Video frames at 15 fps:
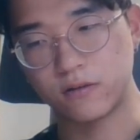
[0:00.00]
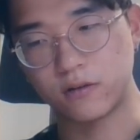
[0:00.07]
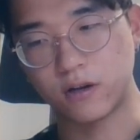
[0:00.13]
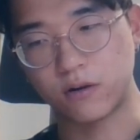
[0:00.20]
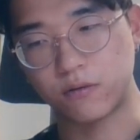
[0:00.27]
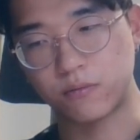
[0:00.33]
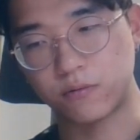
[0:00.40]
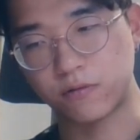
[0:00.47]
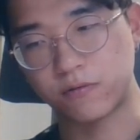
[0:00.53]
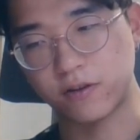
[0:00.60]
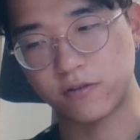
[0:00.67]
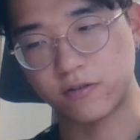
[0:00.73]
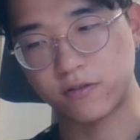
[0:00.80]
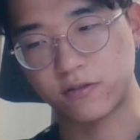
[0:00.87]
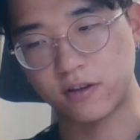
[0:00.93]
our
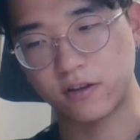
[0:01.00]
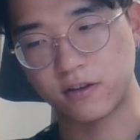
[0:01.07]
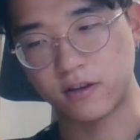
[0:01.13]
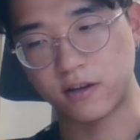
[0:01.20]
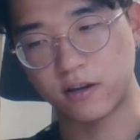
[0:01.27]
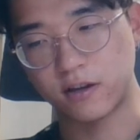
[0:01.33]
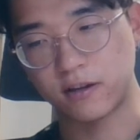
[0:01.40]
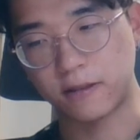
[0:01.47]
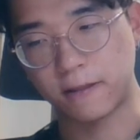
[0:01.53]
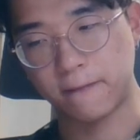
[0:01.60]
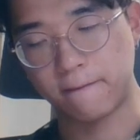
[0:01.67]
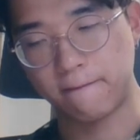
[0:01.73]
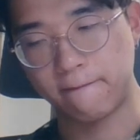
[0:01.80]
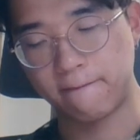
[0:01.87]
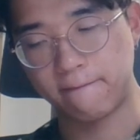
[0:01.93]
professor said that
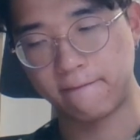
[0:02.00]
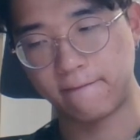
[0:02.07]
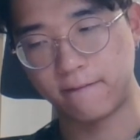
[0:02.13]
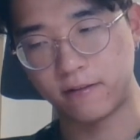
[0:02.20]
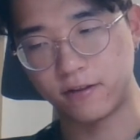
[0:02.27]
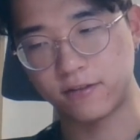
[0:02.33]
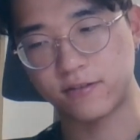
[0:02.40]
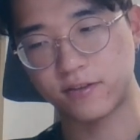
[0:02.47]
it's